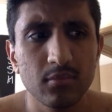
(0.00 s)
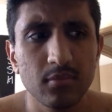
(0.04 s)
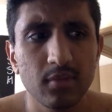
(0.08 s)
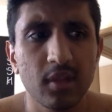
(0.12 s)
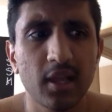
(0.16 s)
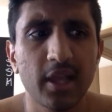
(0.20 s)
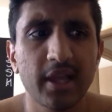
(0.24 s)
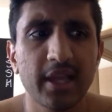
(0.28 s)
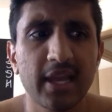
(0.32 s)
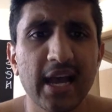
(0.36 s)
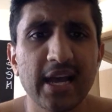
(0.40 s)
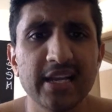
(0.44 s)

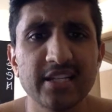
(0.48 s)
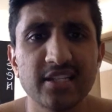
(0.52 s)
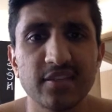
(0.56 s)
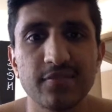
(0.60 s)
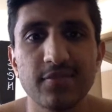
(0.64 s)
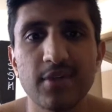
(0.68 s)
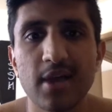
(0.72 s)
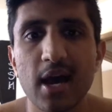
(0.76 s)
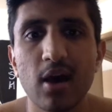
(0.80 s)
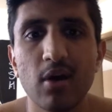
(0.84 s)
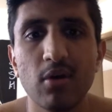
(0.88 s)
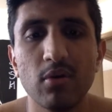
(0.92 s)
like as of
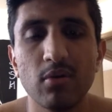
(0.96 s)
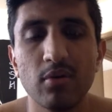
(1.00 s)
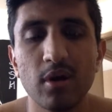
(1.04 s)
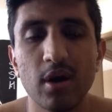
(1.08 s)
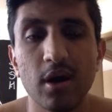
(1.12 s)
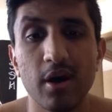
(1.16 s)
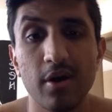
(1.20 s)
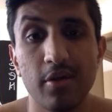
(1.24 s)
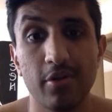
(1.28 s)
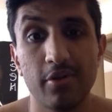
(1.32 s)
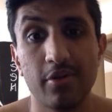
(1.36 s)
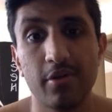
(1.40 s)
now,
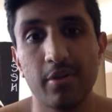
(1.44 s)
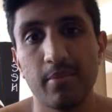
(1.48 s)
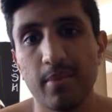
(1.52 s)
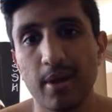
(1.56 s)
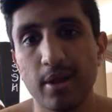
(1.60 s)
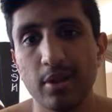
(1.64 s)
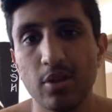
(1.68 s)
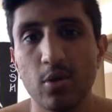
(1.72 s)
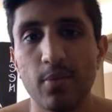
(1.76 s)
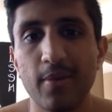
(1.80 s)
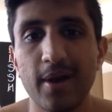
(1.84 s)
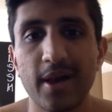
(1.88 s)
other than
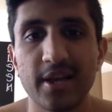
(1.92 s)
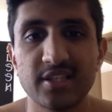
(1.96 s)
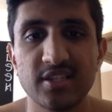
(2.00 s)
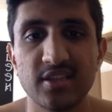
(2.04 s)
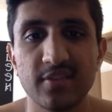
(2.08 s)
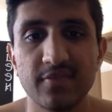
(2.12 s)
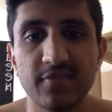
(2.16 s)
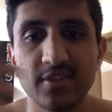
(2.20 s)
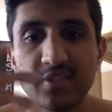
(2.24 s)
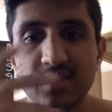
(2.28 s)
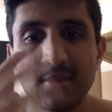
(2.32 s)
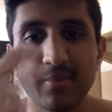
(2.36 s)
my low back
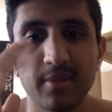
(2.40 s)
stiffness,